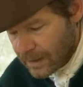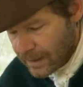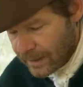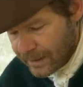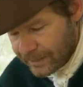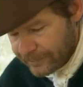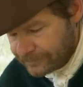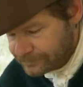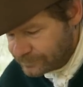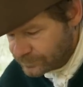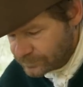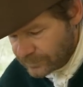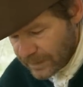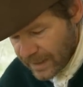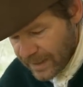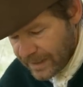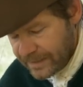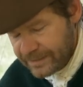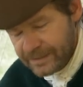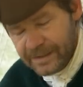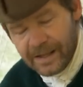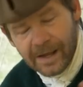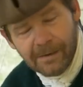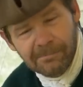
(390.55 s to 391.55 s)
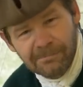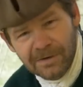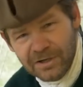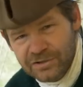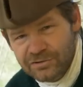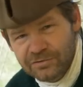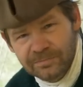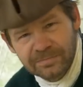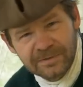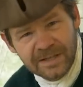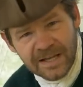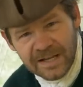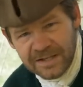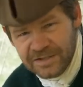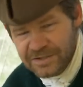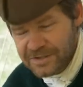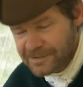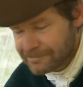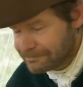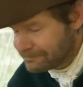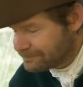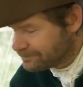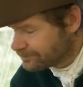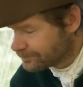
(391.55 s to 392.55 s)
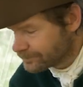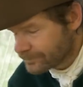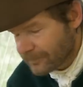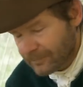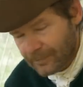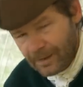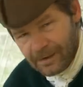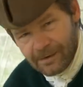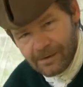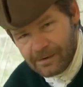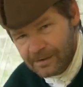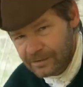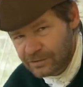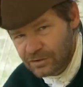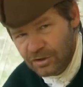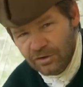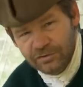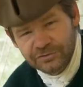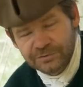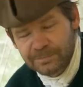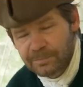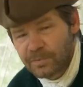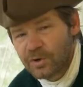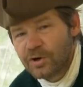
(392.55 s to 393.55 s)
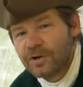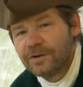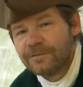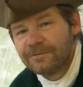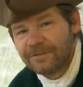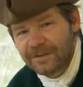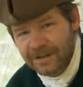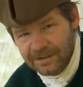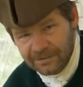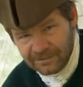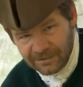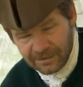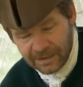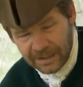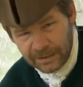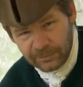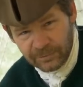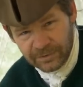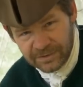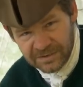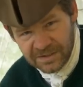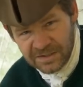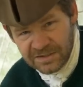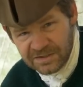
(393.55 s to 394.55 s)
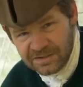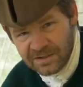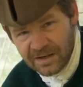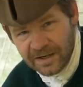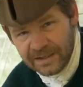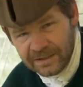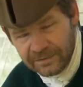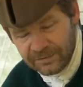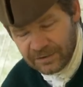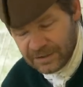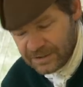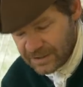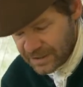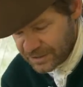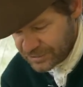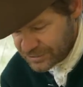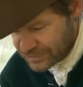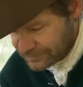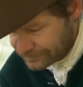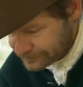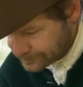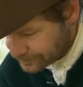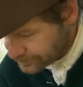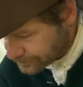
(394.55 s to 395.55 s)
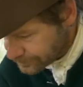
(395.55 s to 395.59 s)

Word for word: Um, and that mushroom ketchup goes perfectly with this kind of a dish.